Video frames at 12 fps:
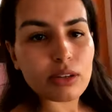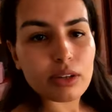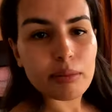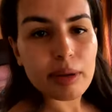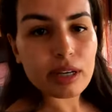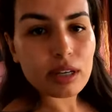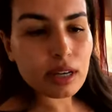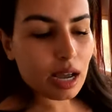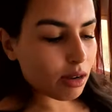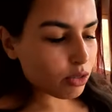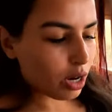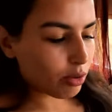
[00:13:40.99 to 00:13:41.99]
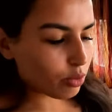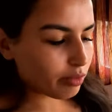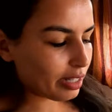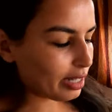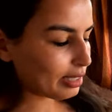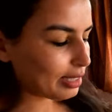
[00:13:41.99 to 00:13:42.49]
you can make a couch out
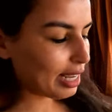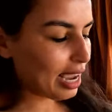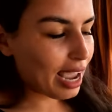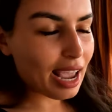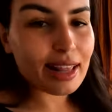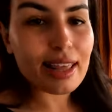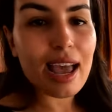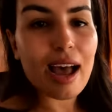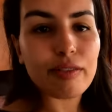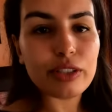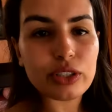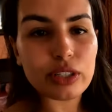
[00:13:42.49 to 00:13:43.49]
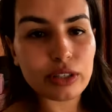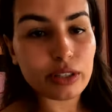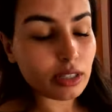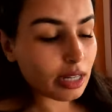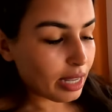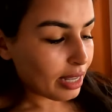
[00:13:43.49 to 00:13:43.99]
of this. And they have this
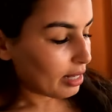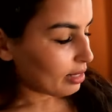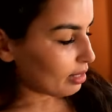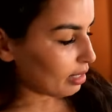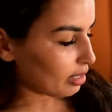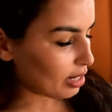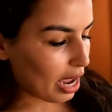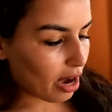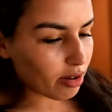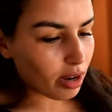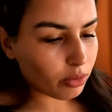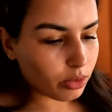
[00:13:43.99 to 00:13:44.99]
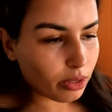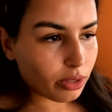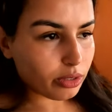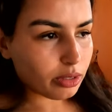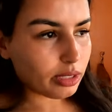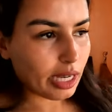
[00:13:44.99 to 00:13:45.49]
little seating area with a
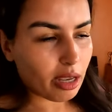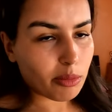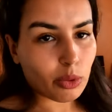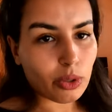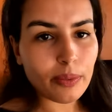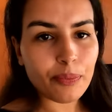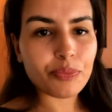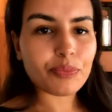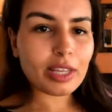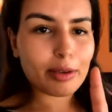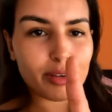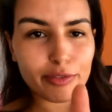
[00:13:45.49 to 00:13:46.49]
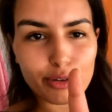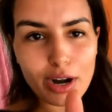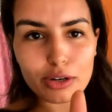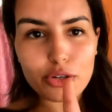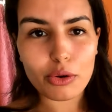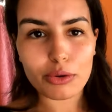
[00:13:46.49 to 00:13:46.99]
little table. Before
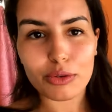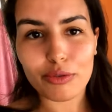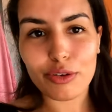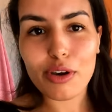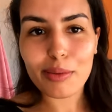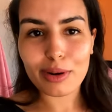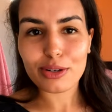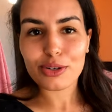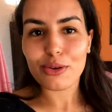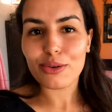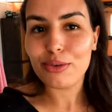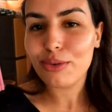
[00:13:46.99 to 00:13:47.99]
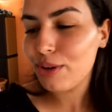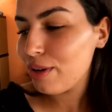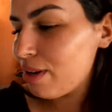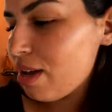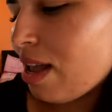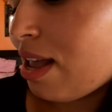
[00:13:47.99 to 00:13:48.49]
I show you the view, I'm gonna show you the